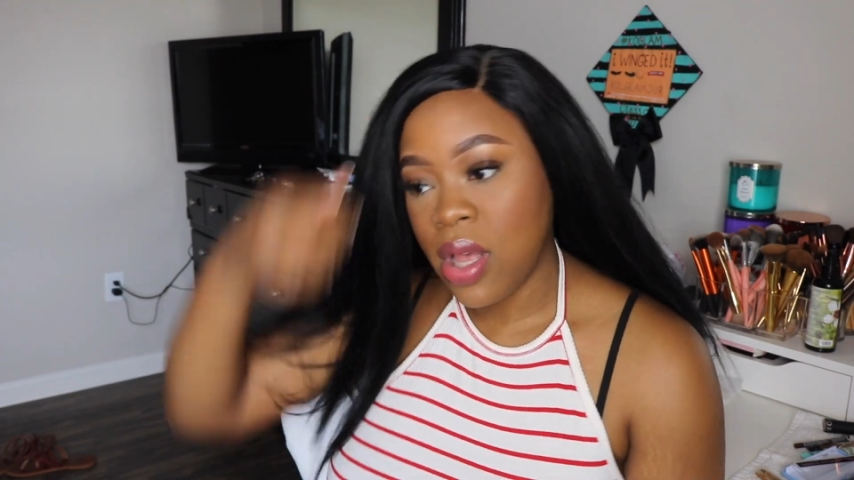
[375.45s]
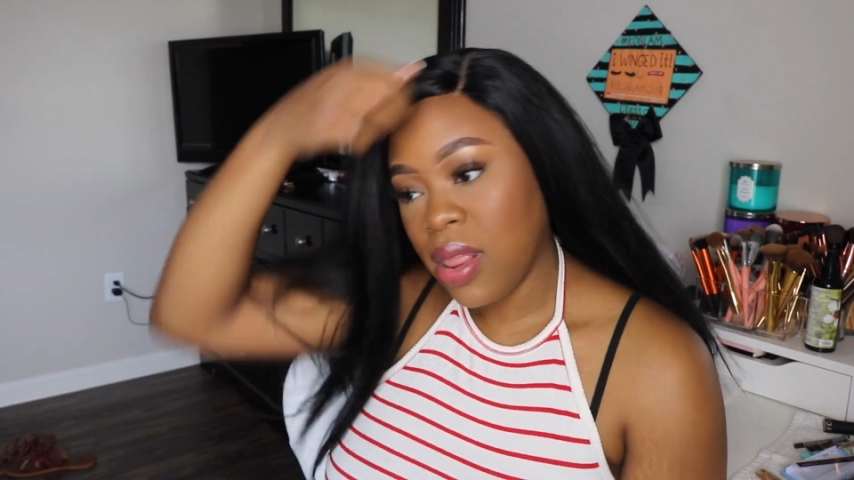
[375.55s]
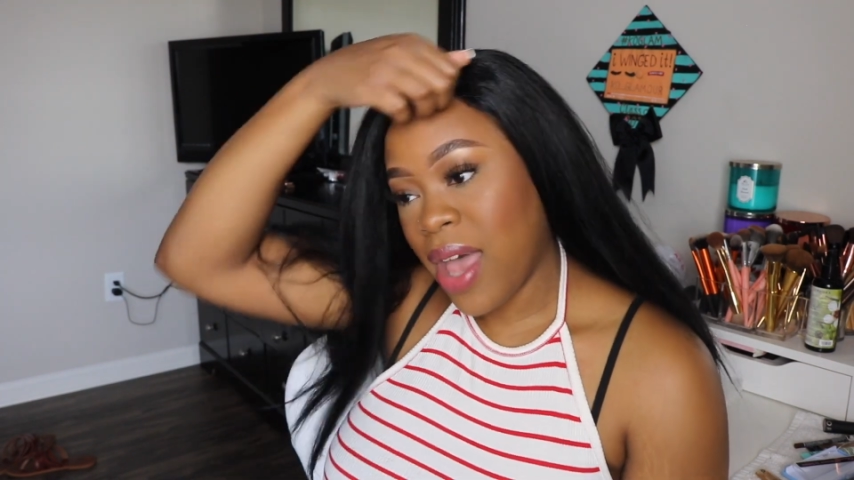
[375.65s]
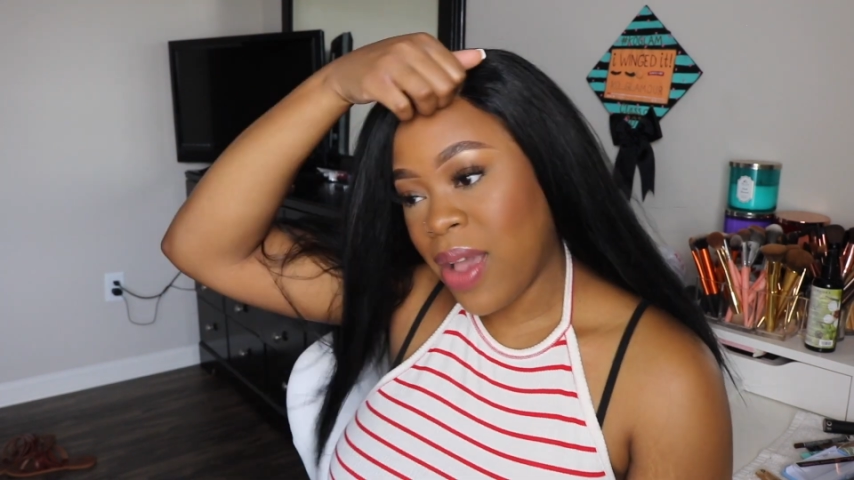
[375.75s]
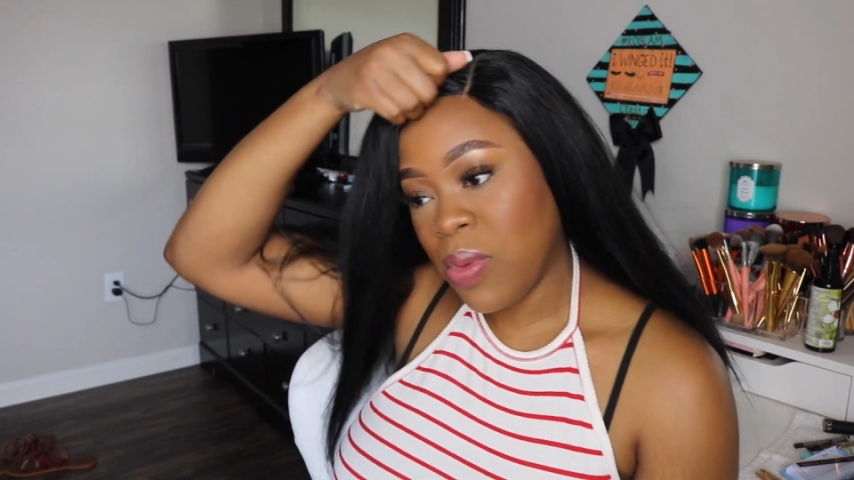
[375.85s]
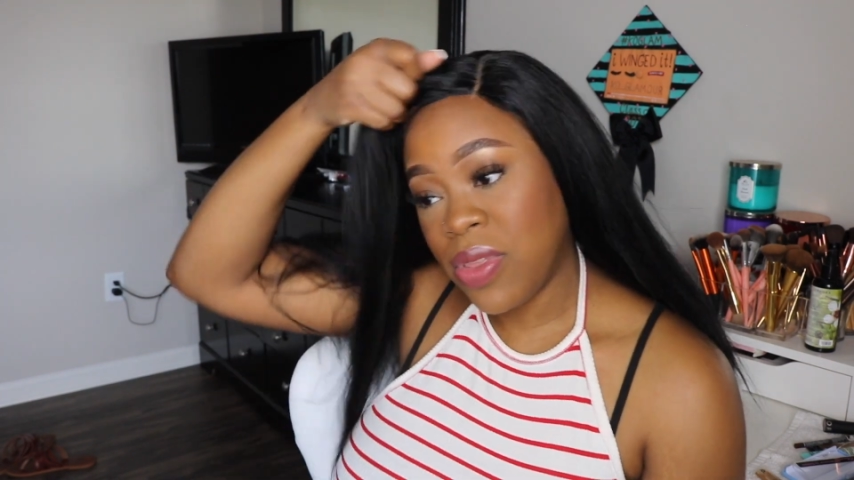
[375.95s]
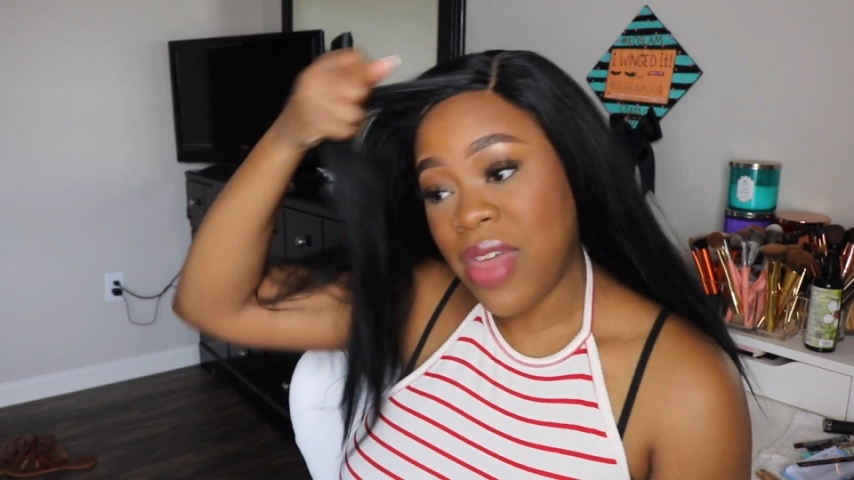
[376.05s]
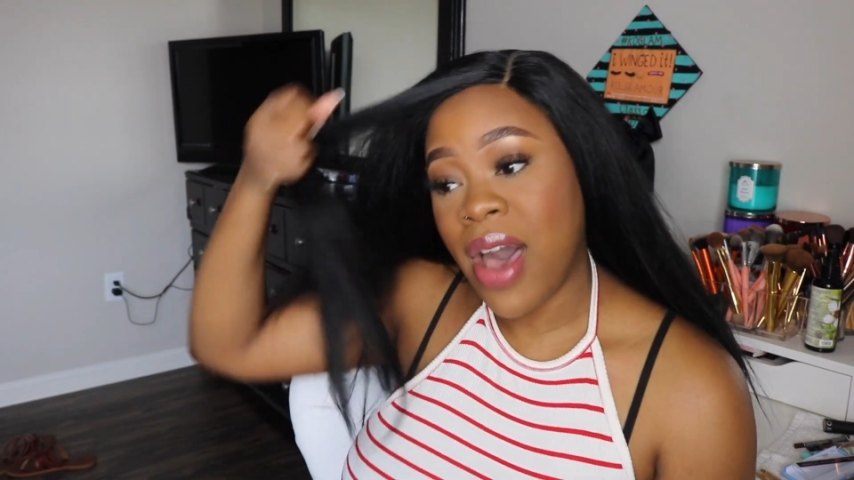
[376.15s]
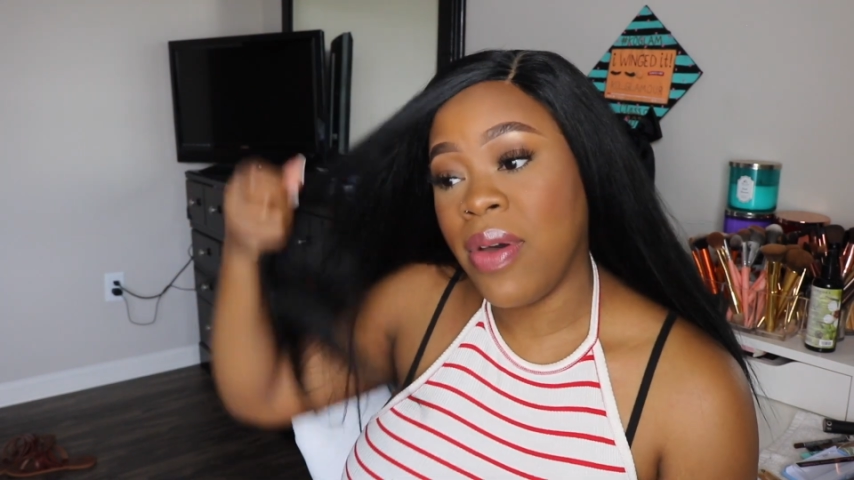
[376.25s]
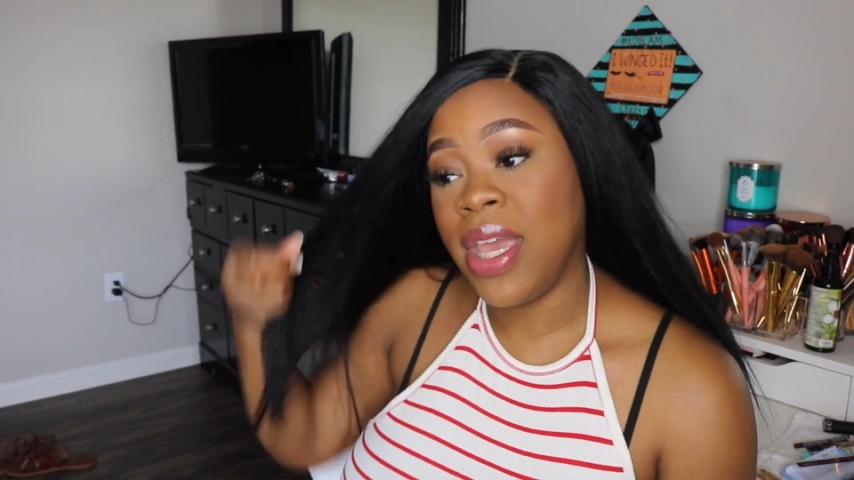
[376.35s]
Like
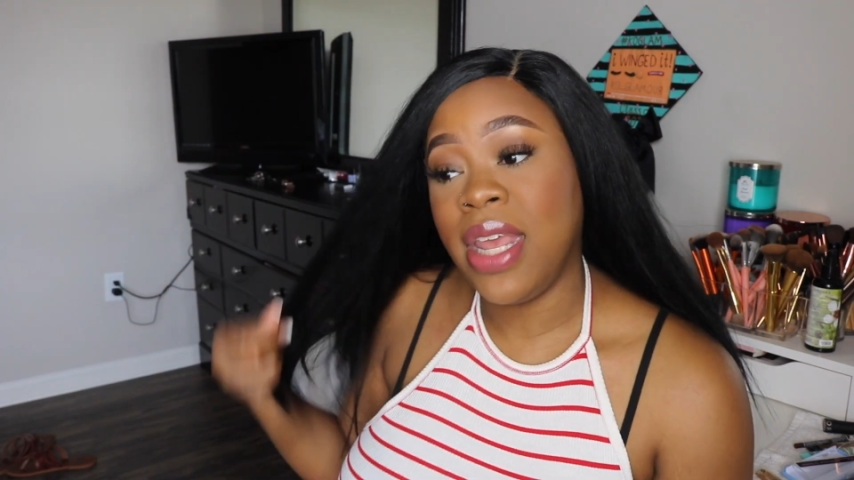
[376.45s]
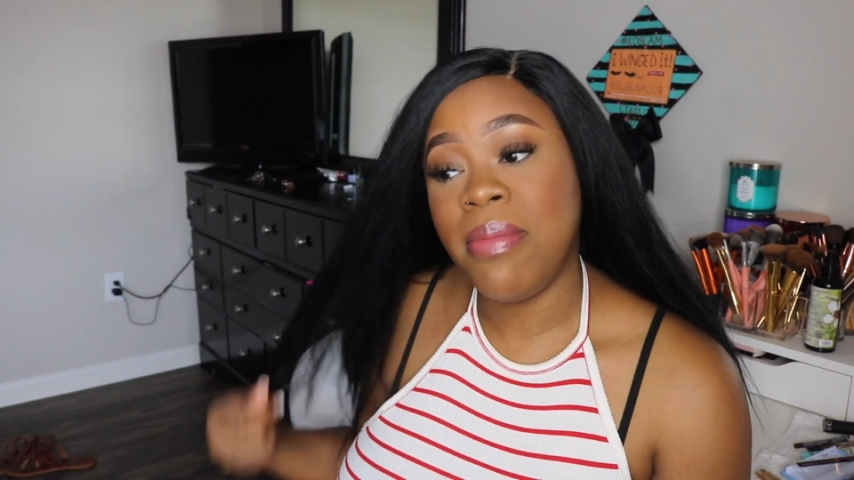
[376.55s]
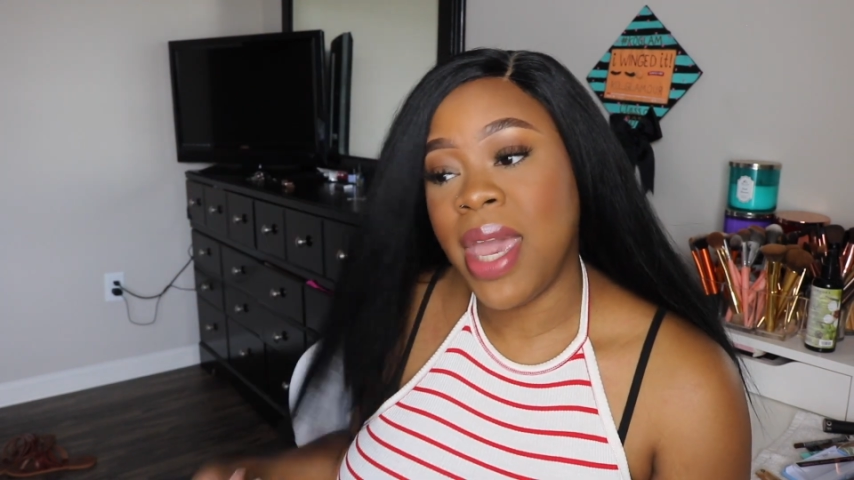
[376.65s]
without any